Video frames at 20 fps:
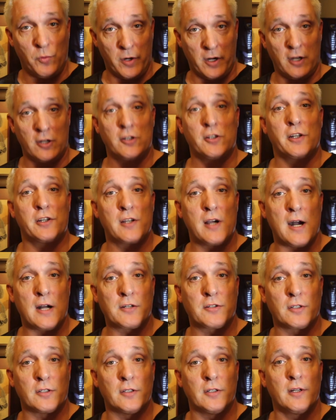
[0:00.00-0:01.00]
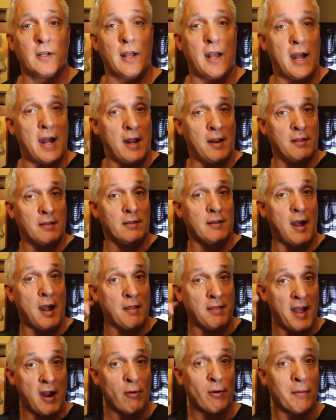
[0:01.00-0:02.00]
went into the doctor, and
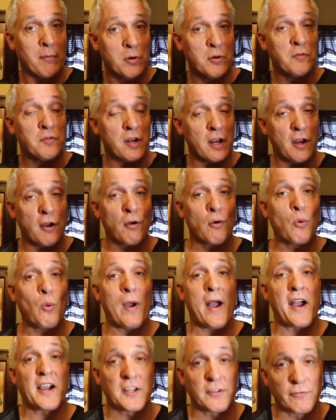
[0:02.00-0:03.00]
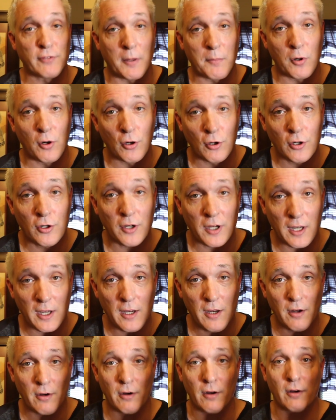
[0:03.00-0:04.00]
they removed earwax from her
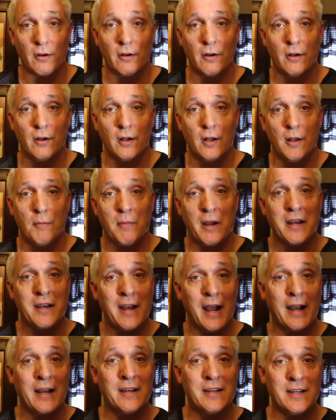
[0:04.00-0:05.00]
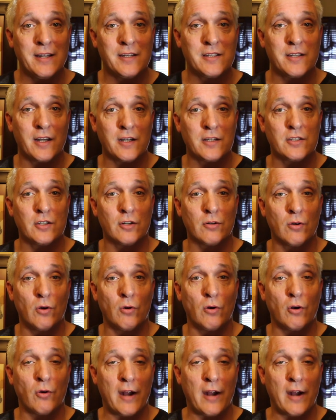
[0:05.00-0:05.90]
ear. My 96-year-old